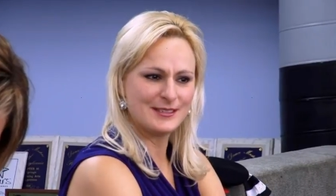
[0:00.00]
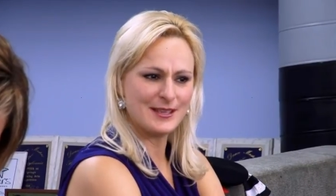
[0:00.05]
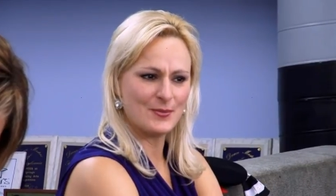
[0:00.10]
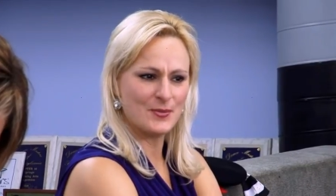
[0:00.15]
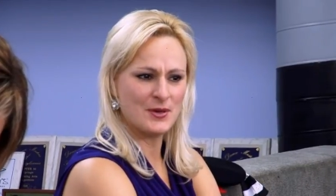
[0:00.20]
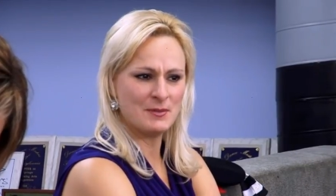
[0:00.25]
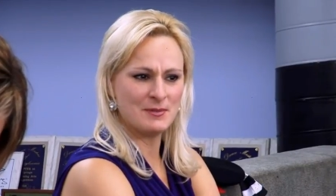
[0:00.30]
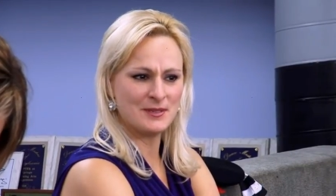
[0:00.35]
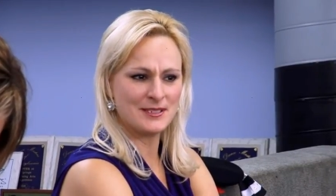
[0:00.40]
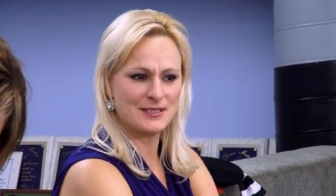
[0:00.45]

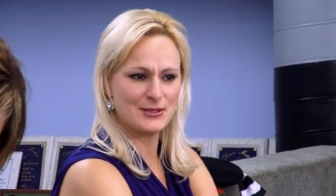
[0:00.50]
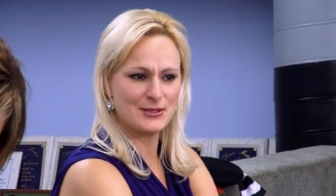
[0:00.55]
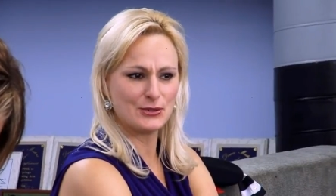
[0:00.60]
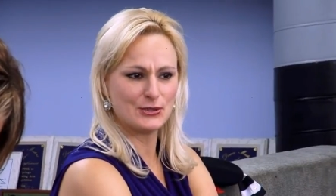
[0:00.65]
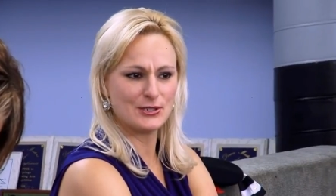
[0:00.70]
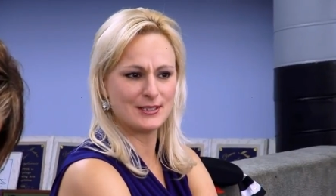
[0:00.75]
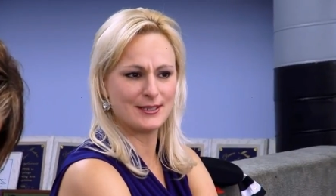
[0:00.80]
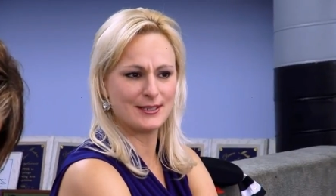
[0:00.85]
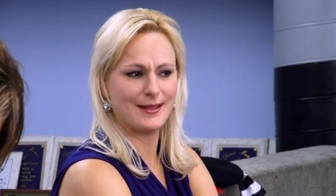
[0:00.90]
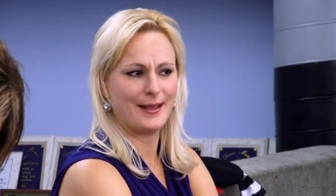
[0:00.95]
someone
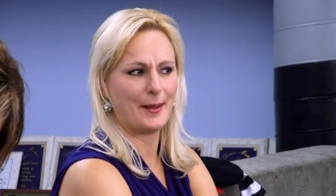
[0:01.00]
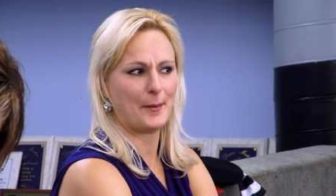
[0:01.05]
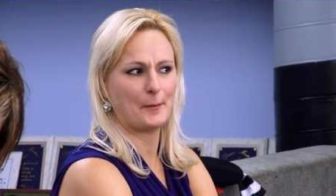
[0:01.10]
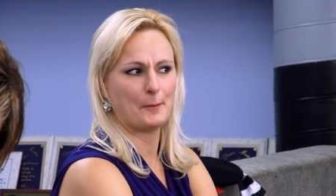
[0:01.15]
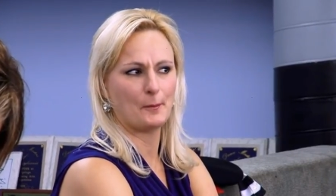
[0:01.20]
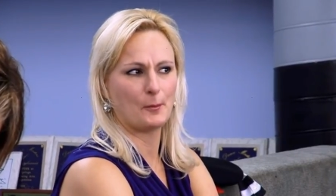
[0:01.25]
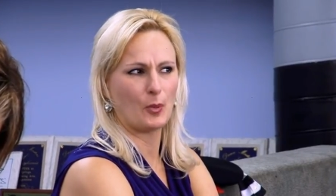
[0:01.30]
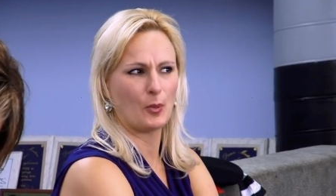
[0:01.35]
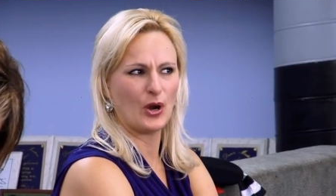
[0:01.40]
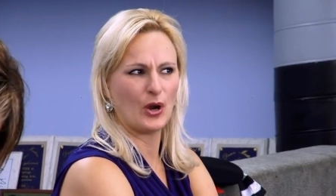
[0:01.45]
mysteriously like
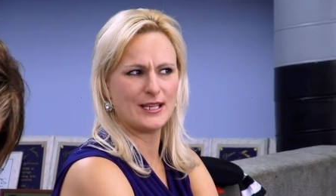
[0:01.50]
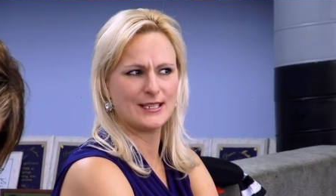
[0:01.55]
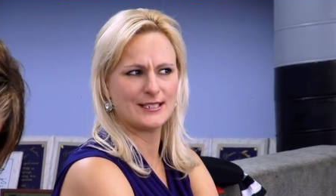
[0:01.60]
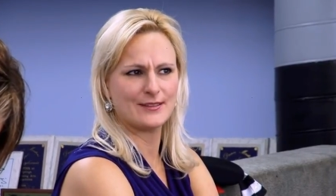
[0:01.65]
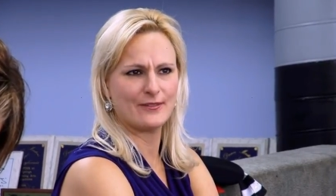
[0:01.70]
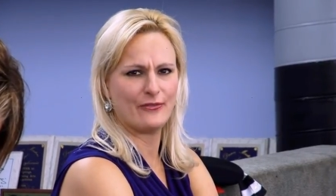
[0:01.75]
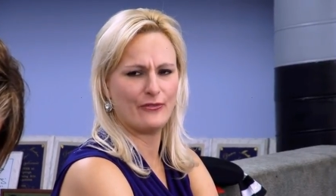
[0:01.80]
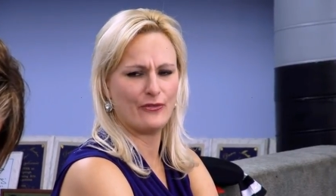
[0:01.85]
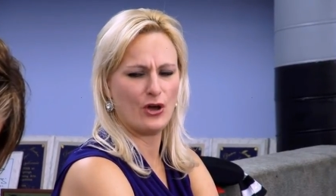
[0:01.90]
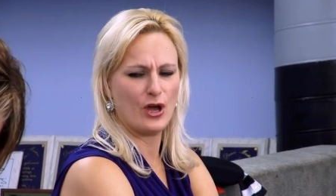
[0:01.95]
breaks
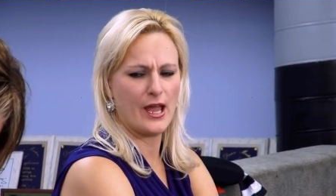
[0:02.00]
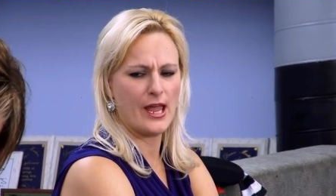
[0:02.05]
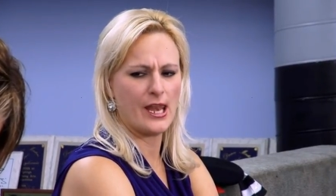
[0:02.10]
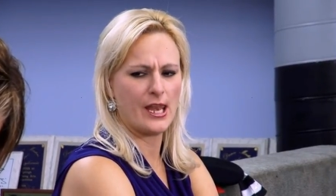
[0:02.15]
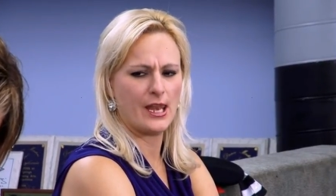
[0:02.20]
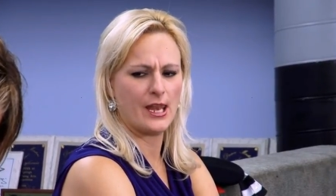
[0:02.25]
a foot.